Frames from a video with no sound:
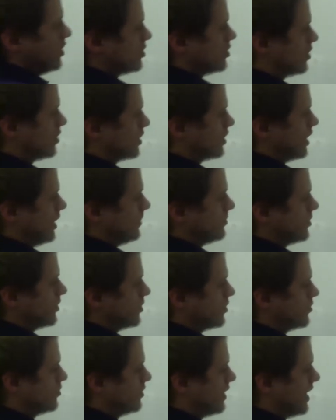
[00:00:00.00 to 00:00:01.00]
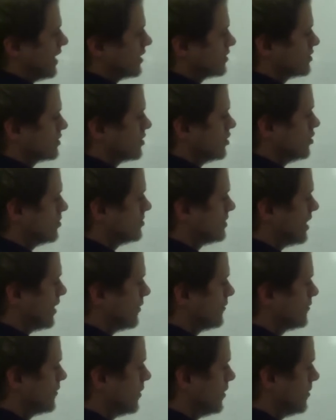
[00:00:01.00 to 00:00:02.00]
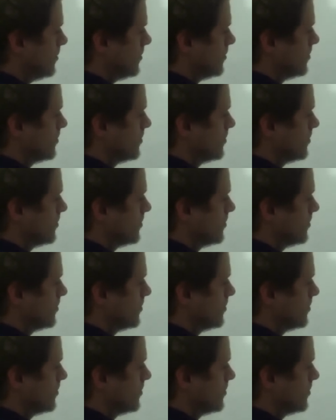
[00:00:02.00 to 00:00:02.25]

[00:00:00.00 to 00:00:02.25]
So I'll keep the 3x cubed out front.